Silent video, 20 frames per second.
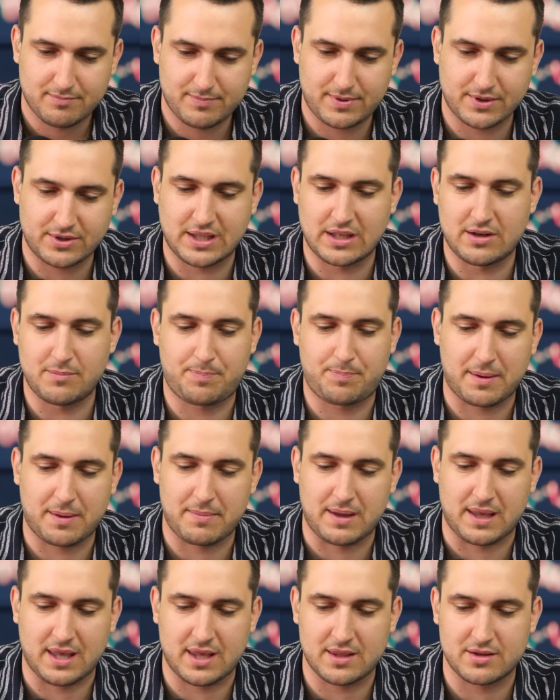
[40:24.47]
But you didn't ping
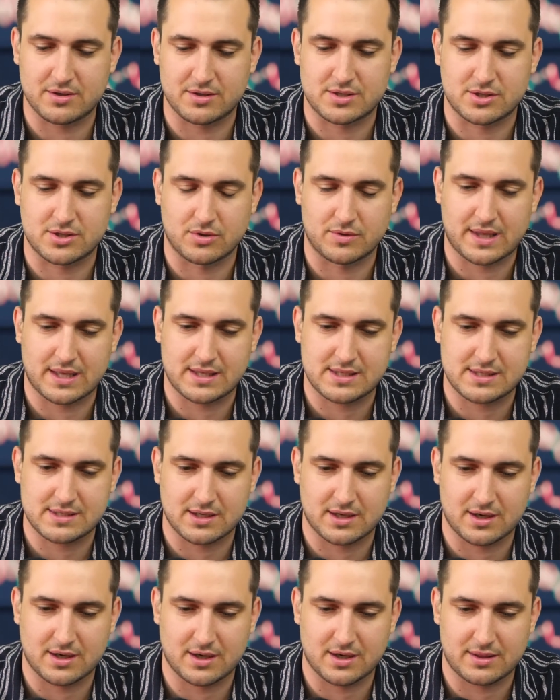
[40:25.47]
me either, so that's
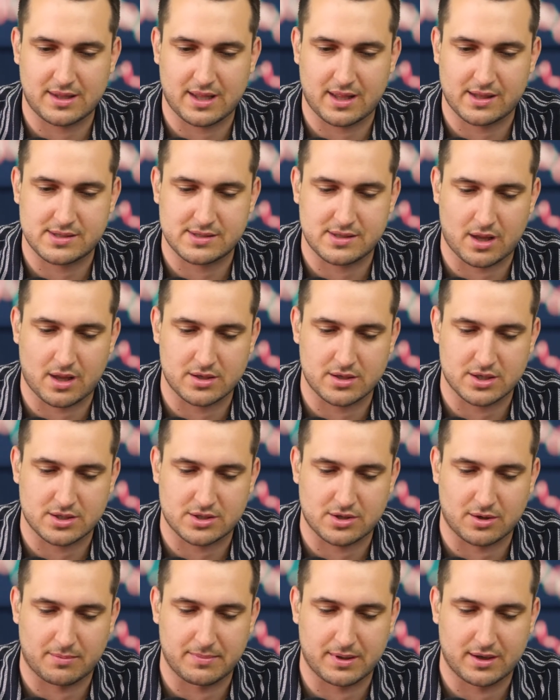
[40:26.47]
not
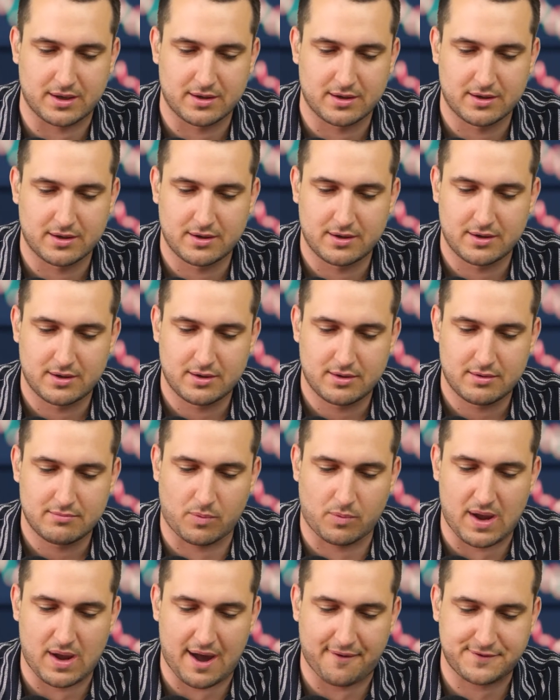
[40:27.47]
just on me.
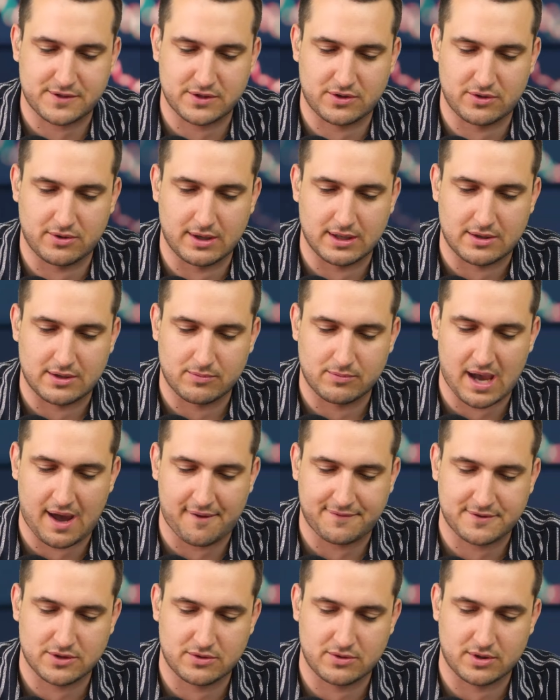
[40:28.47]
But we have to do it. We
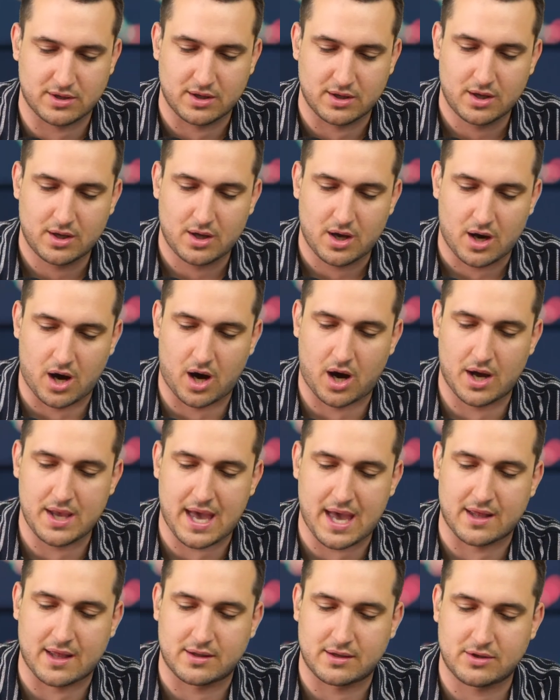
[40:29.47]
have to do it. Oh
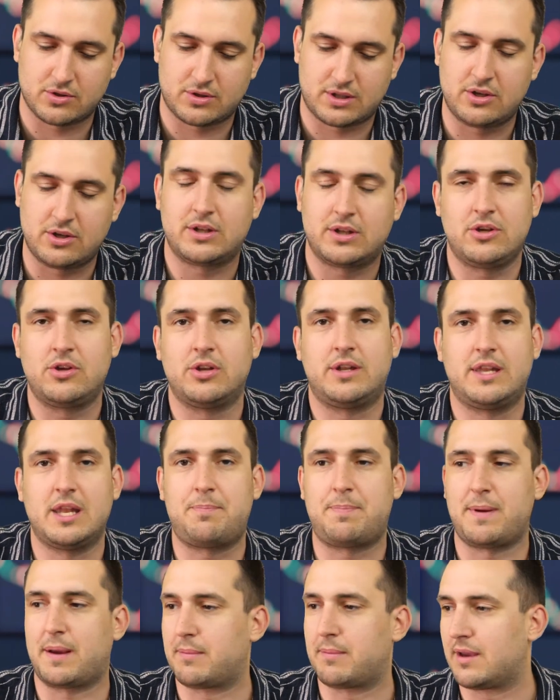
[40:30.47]
yeah, you
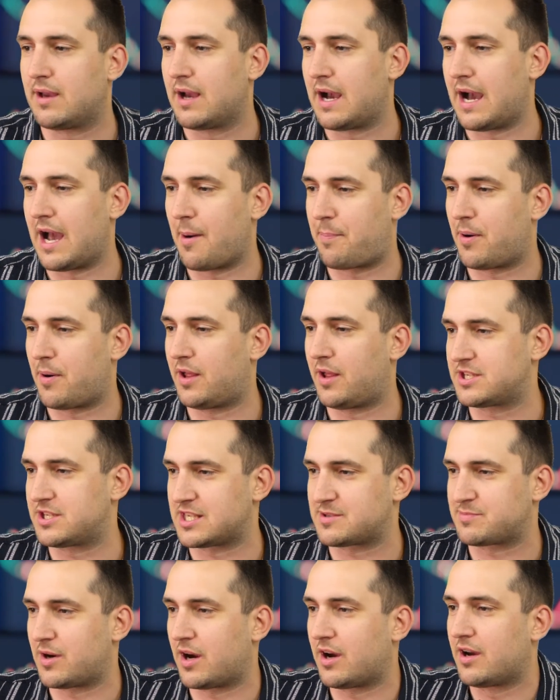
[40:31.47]
did ping me. I
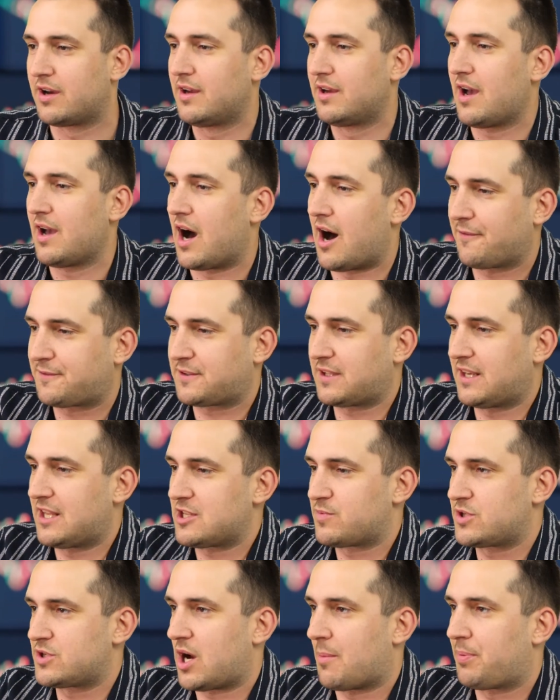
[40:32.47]
apologize, bro. After this,
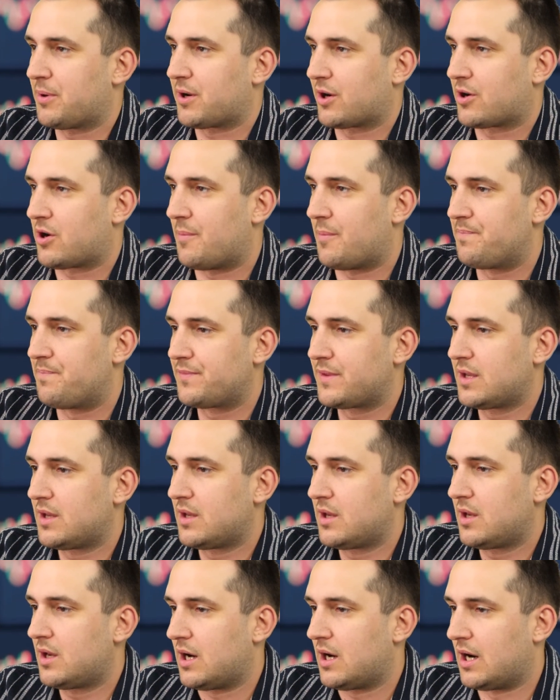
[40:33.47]
we jump on a call.
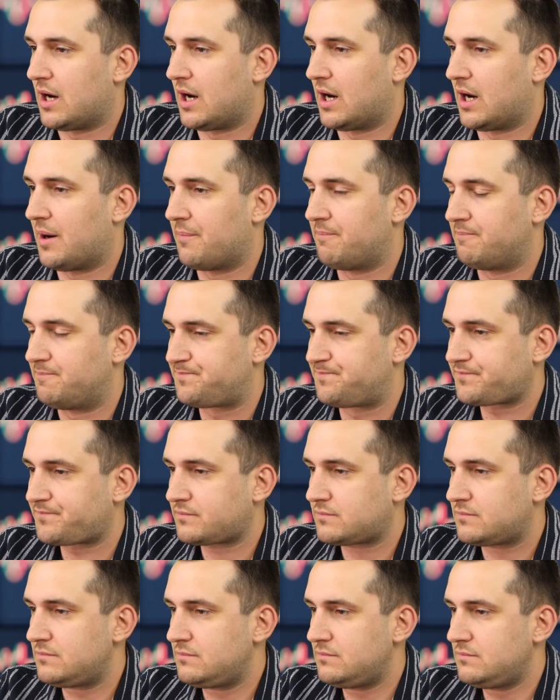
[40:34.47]

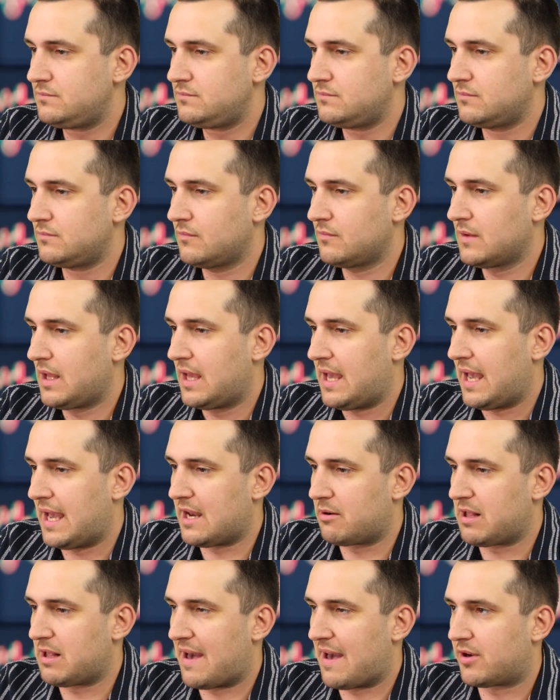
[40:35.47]
And
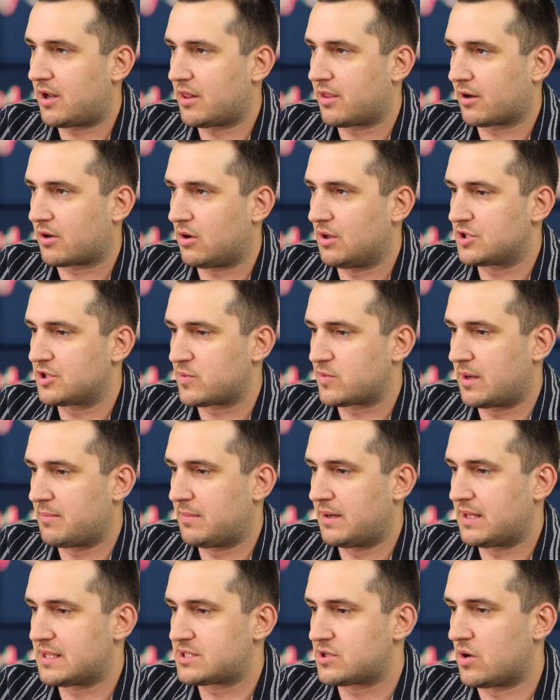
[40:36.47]
I will have another call in 20
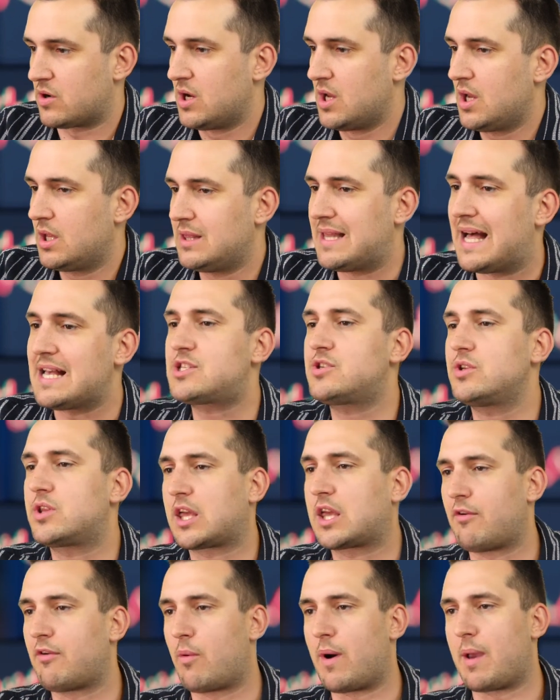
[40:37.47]
minutes. So let's do the
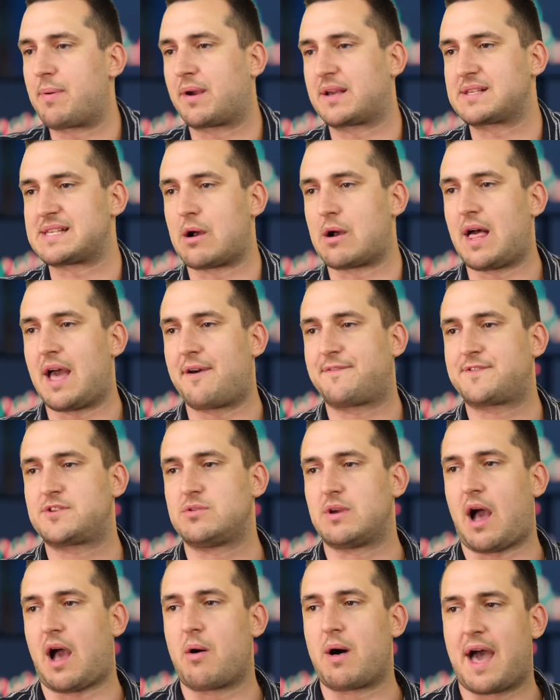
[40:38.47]
giveaway because I'll
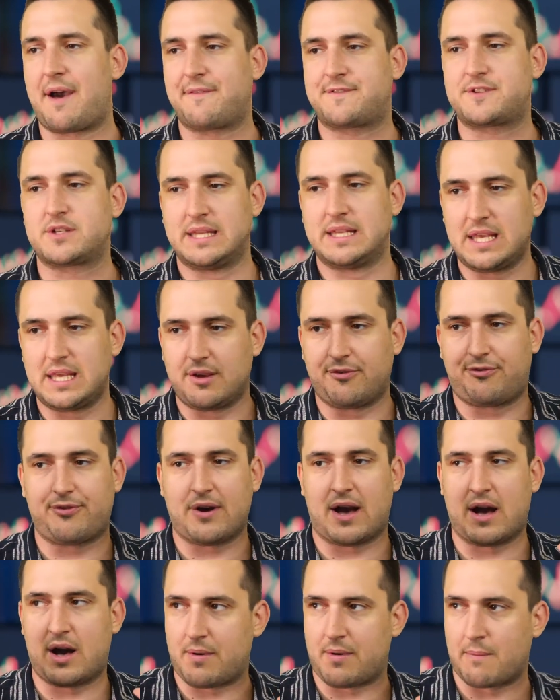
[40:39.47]
have to leave.
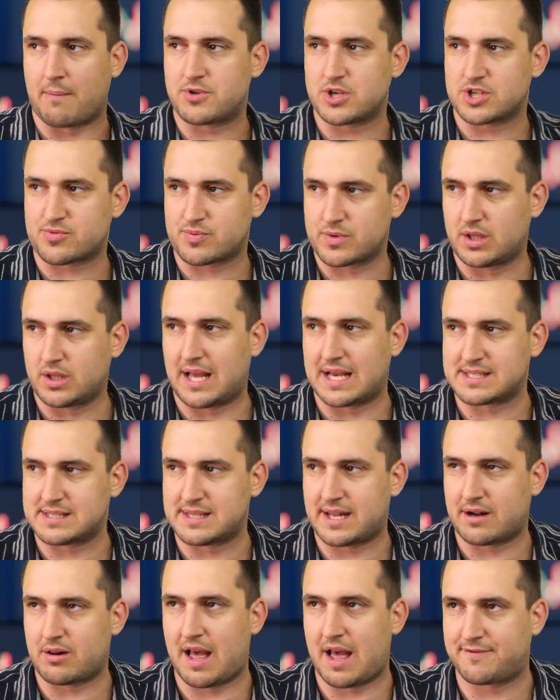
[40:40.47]
I'm just realizing
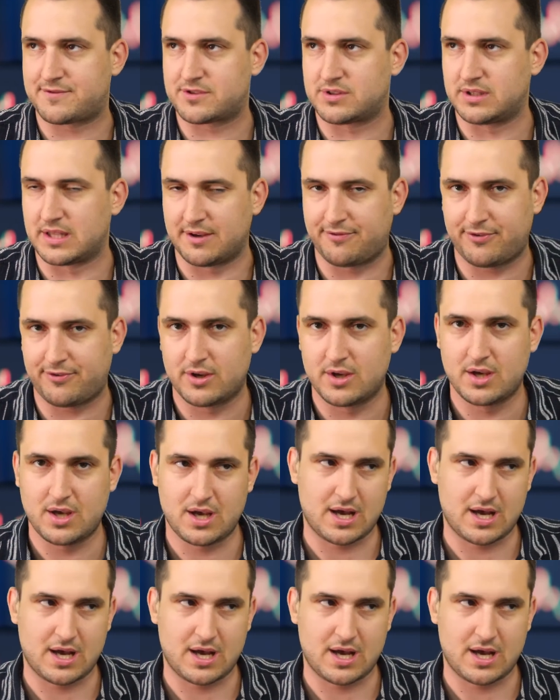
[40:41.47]
that I'll have to leave.